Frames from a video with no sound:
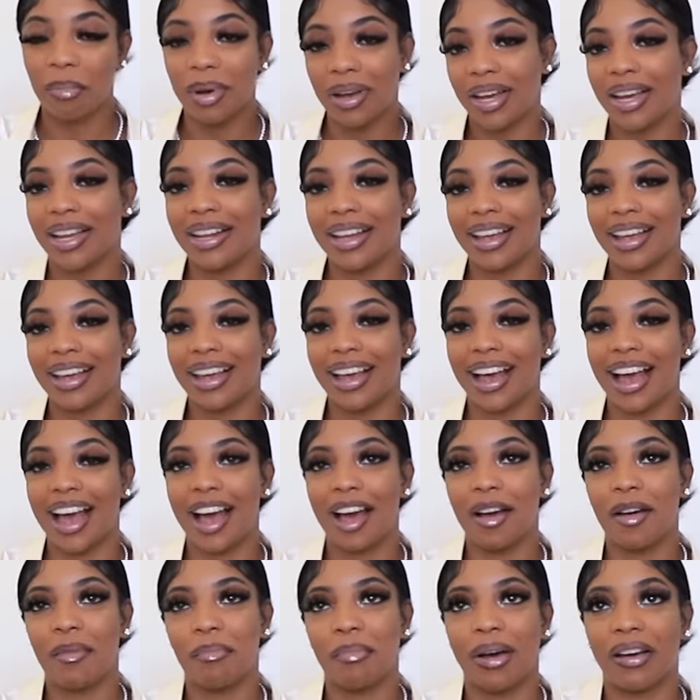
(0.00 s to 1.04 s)
But
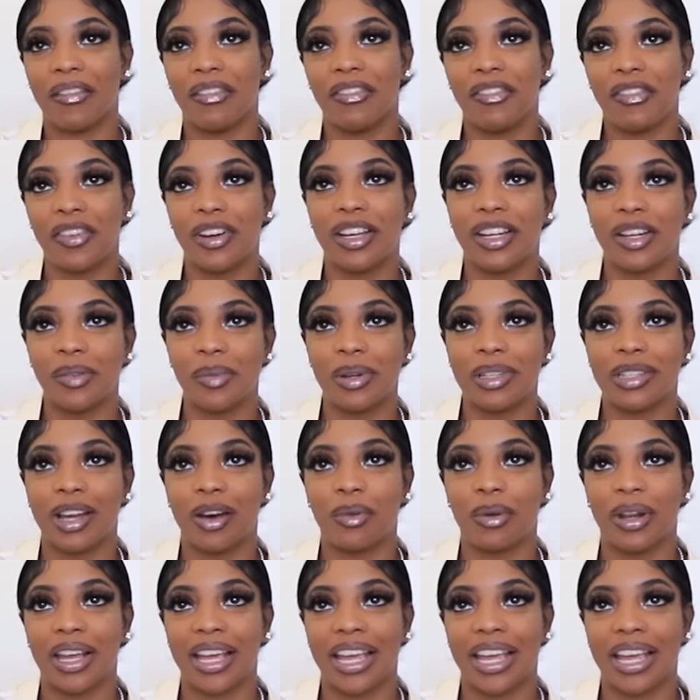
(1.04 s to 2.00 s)
my foot was on the